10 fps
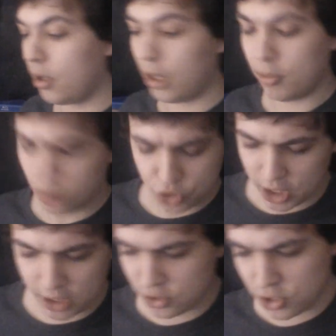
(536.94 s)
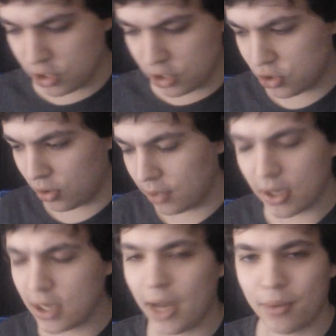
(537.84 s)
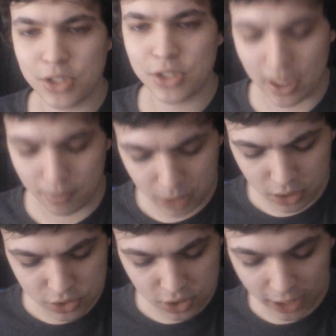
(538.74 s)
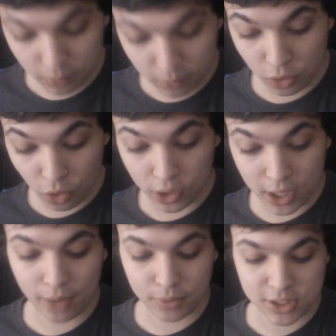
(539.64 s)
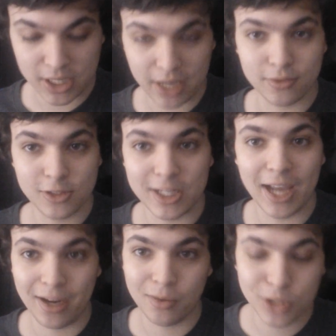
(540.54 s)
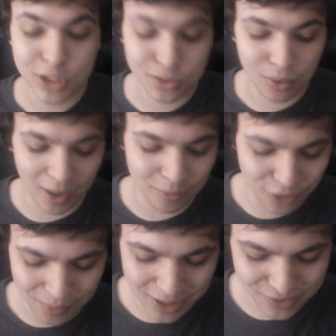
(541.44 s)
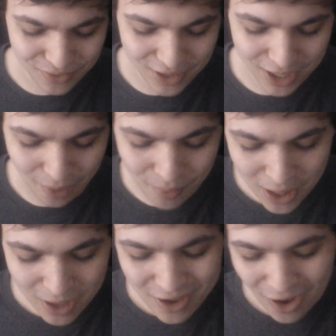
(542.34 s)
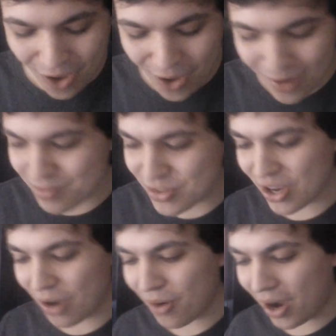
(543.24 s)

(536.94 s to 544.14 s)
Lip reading: Not Shaken and Stirred, sorry. Now and Zen, because I got Now and Zen today, which is why I'm filming this video. So